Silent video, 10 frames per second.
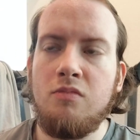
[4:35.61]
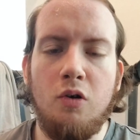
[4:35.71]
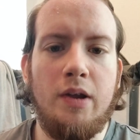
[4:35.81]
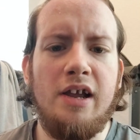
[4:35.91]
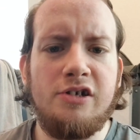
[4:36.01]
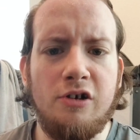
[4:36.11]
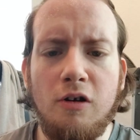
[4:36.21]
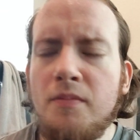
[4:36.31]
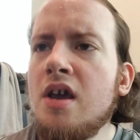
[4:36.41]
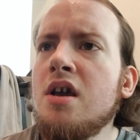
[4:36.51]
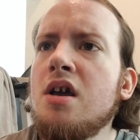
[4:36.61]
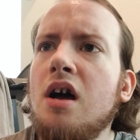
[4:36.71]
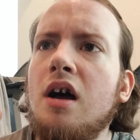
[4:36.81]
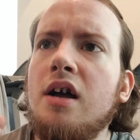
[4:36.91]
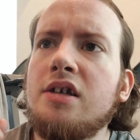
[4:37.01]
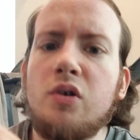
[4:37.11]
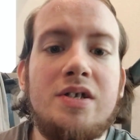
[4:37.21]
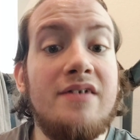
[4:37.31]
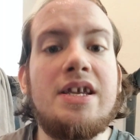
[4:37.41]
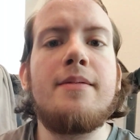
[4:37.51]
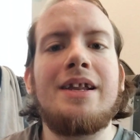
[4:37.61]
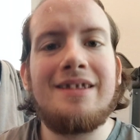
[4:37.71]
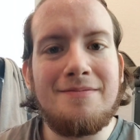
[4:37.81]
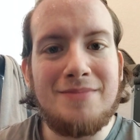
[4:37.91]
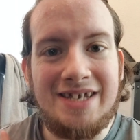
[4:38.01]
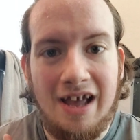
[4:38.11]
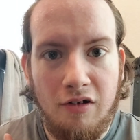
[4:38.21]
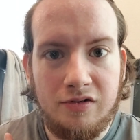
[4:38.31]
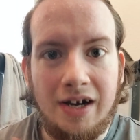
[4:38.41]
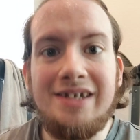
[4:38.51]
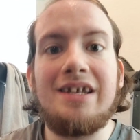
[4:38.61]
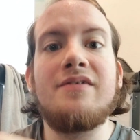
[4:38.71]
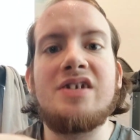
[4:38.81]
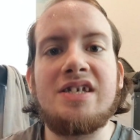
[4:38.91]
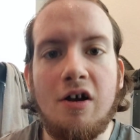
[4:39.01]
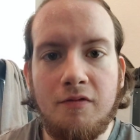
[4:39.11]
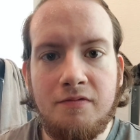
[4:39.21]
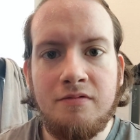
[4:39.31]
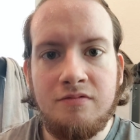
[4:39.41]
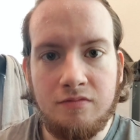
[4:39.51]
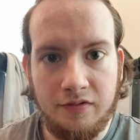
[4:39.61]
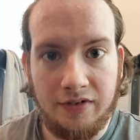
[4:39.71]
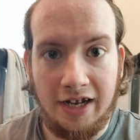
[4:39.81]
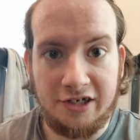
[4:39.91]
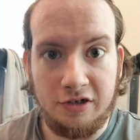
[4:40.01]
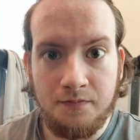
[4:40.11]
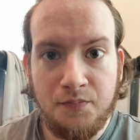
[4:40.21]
Okay, sure. So instead of saving themselves, right, instead of self-reflection,